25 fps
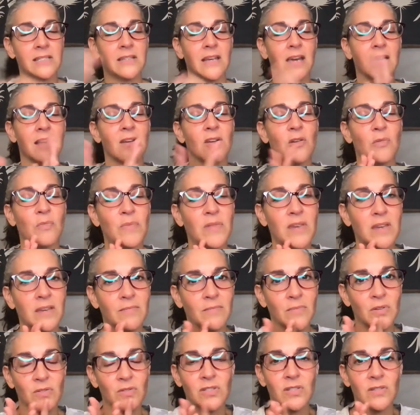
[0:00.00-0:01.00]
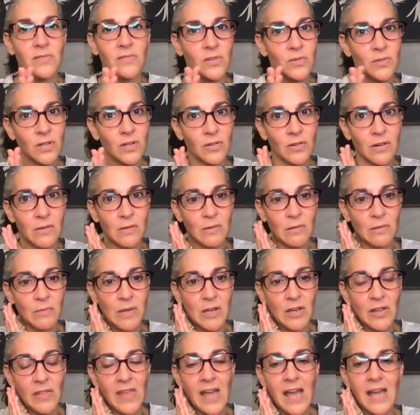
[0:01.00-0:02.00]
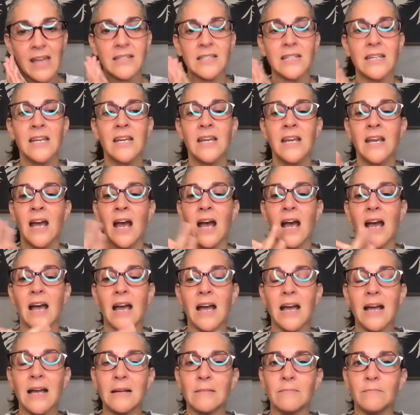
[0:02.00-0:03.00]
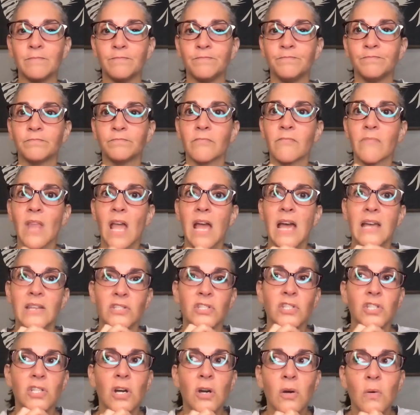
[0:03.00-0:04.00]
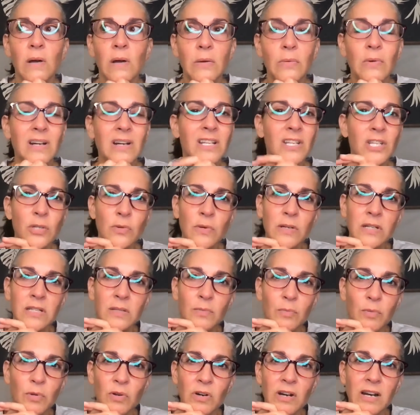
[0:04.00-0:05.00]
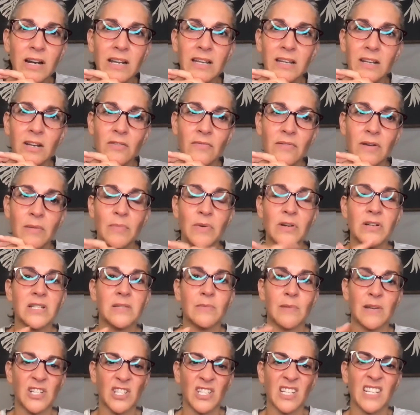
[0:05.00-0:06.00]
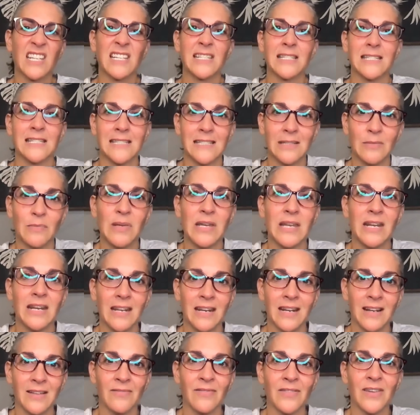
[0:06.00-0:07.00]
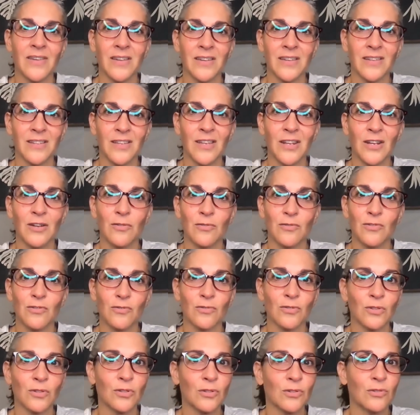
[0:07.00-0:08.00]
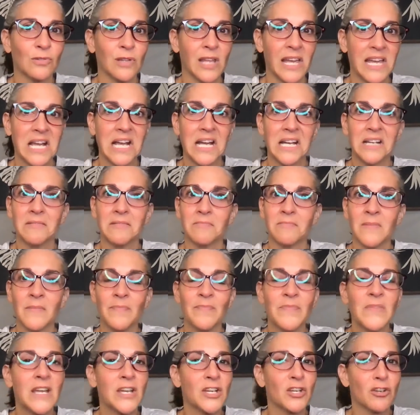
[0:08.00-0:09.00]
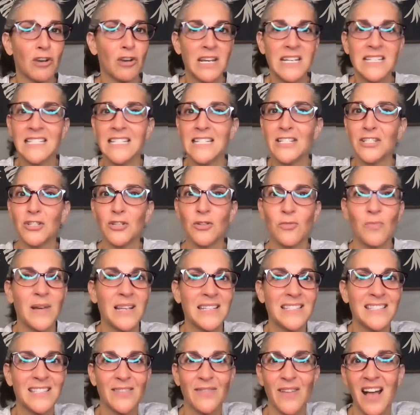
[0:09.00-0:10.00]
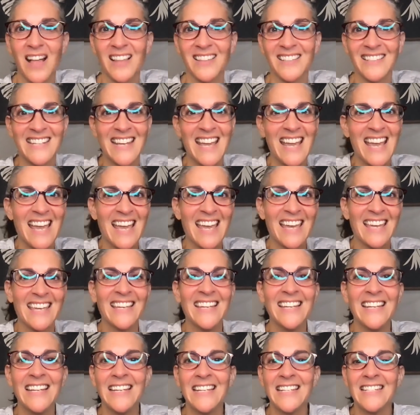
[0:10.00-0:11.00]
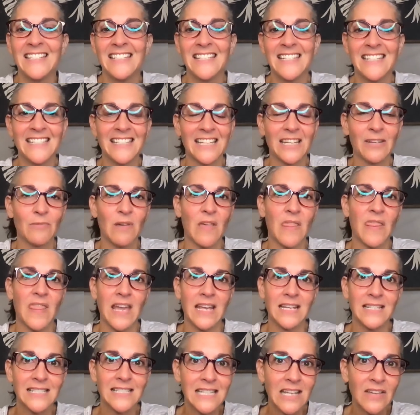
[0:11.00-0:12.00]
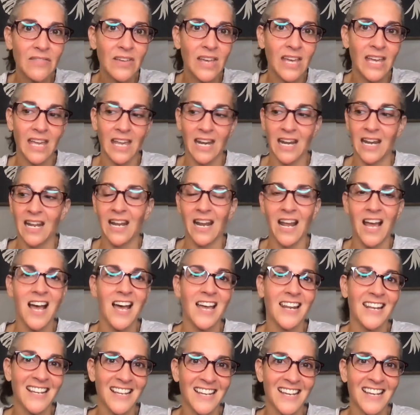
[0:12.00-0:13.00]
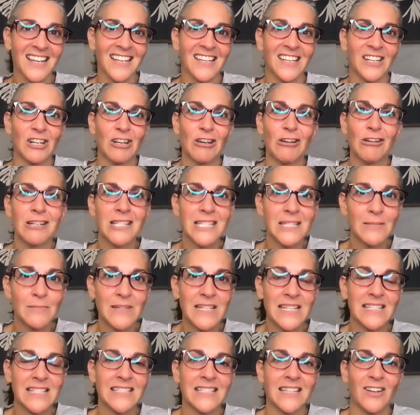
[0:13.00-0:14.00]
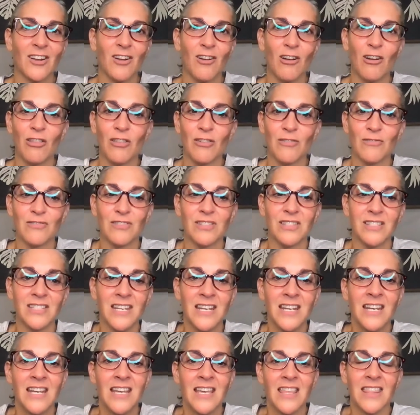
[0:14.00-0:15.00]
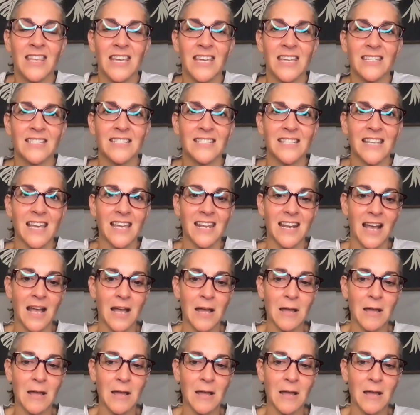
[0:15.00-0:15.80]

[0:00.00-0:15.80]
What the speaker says: I hope that most of you agree with me on that. And so I wanted to explore it in November, especially because it's the beginning of the, true like crazy 2 months of holiday season with Thanksgiving and Hanukkah and Christmas and all those things that